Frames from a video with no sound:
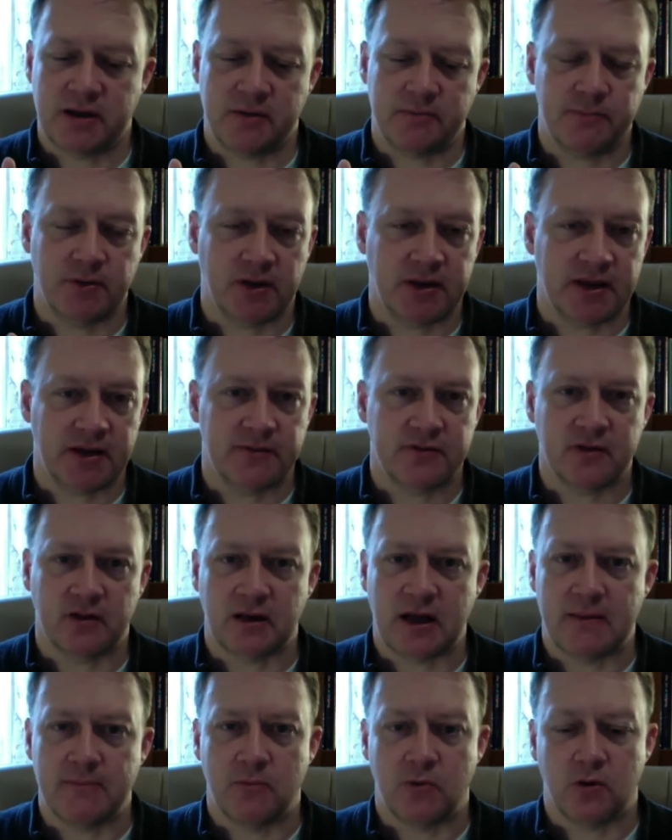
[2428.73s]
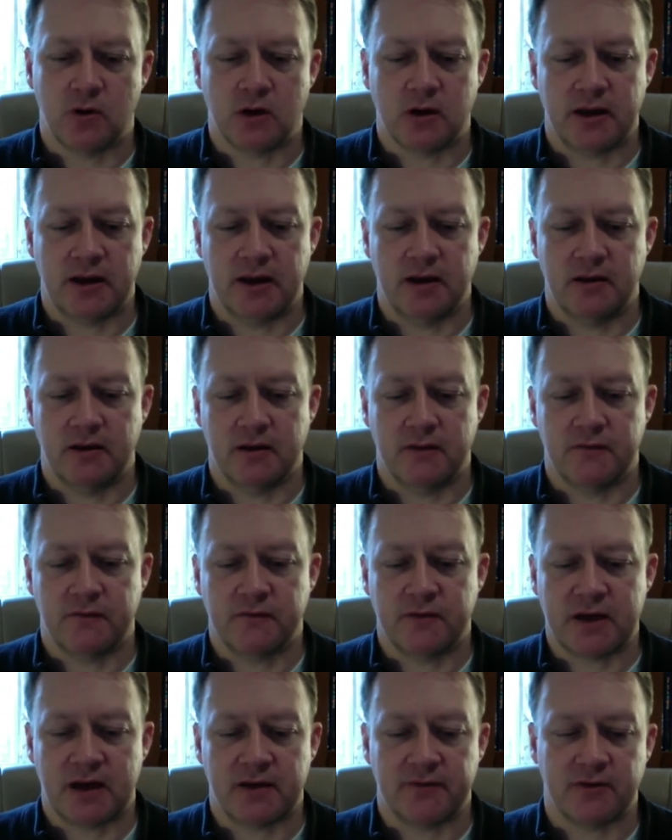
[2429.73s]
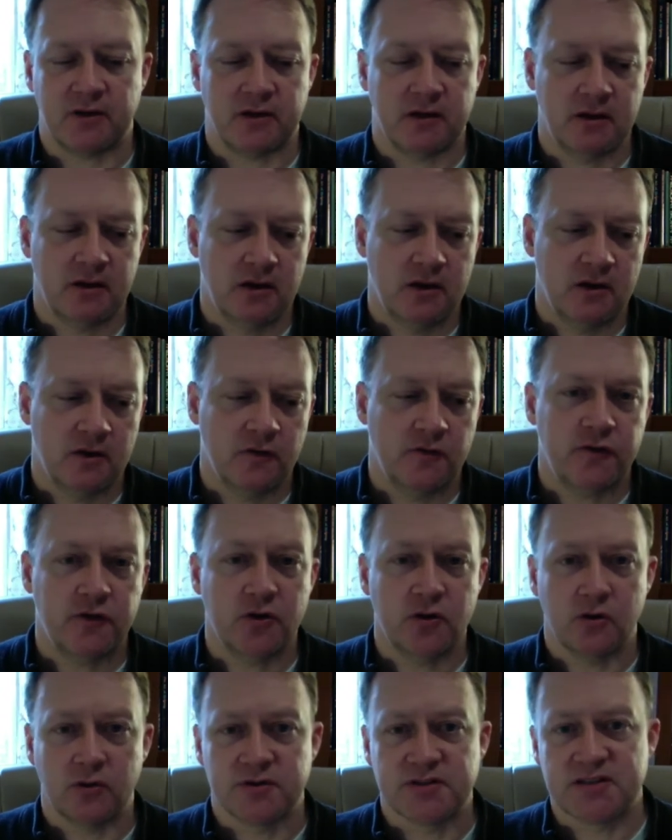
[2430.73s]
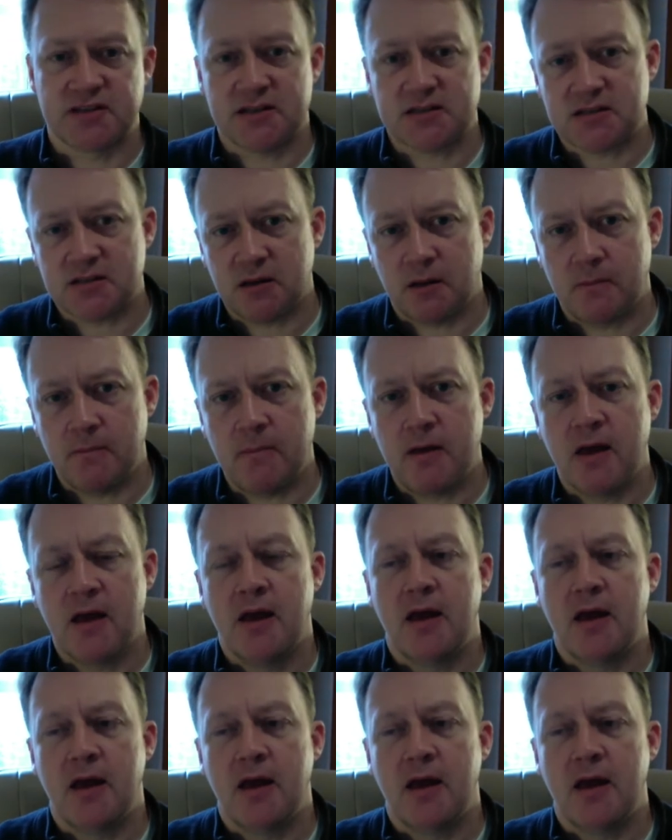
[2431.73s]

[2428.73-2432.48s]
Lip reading: believed a lot more in kind of a feudal system,